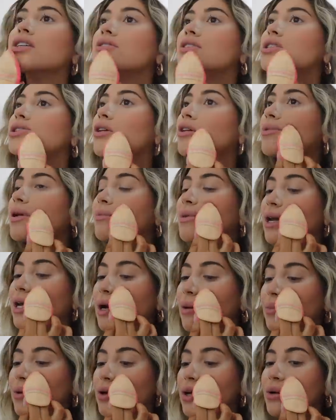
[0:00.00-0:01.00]
Just doing my
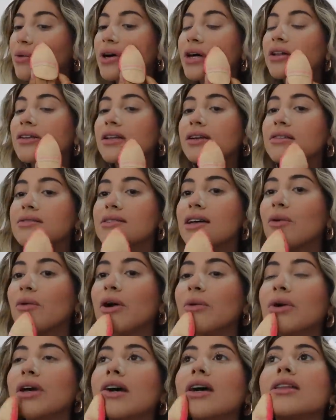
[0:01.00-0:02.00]
makeup really quickly so that
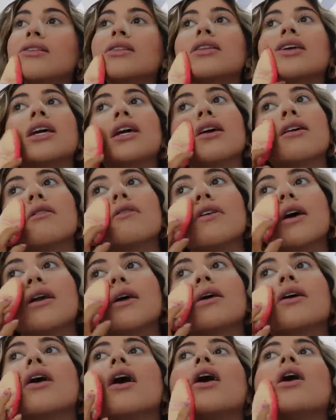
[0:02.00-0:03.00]
way we can leave
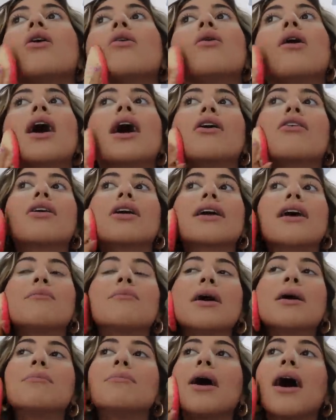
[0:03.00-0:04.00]
and go. I already have
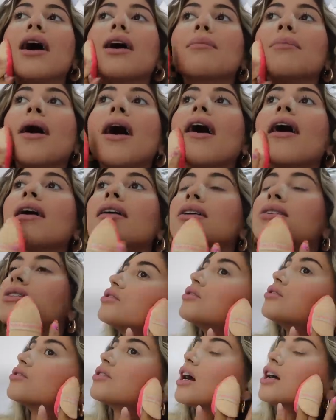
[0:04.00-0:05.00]
my bag packed,
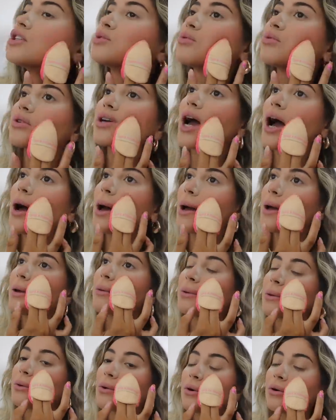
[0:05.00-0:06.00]
so you guys will get a
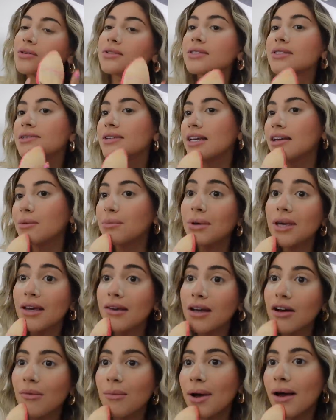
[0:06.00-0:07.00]
little sneak
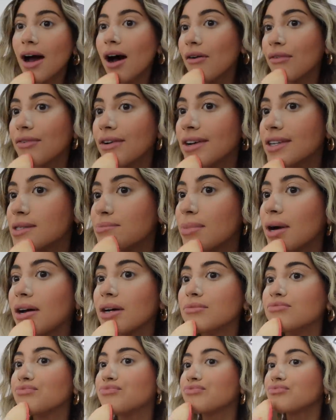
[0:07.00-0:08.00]
peek of my outfits,
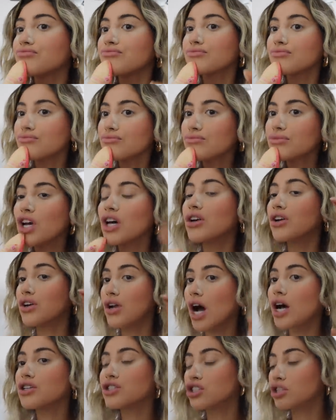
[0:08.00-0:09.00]
but
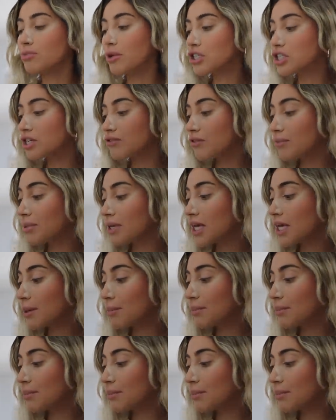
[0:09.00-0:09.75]
not too much of a peek